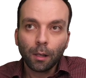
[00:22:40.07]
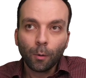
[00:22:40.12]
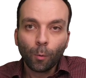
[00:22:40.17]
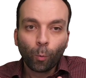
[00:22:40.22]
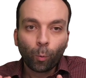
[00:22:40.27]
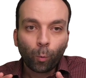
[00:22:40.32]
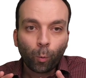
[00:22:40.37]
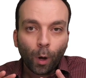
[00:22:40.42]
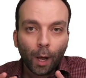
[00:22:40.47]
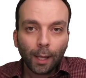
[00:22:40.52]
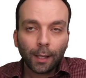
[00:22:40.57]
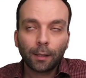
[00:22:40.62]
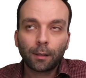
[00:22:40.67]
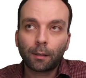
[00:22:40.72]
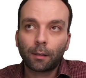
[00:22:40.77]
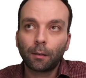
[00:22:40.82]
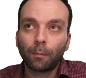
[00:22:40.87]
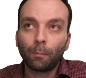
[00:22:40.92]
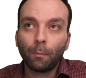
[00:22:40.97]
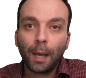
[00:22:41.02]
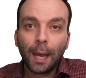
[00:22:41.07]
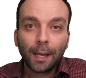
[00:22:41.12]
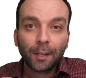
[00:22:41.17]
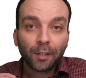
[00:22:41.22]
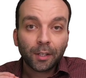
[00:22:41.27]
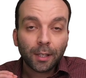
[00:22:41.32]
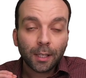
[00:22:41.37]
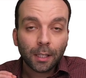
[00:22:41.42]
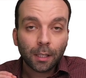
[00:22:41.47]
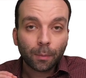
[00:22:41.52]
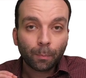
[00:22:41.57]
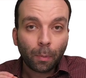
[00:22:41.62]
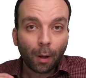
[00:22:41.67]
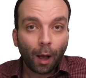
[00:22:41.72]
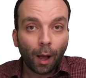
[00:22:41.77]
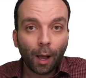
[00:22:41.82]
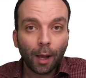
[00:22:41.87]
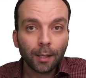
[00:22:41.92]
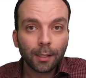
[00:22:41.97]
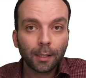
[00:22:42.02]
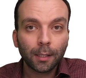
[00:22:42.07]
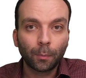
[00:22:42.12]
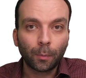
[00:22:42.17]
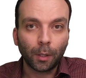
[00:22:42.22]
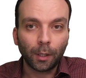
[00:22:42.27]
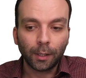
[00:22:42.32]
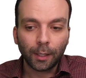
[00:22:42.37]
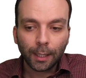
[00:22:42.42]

what makes this possible,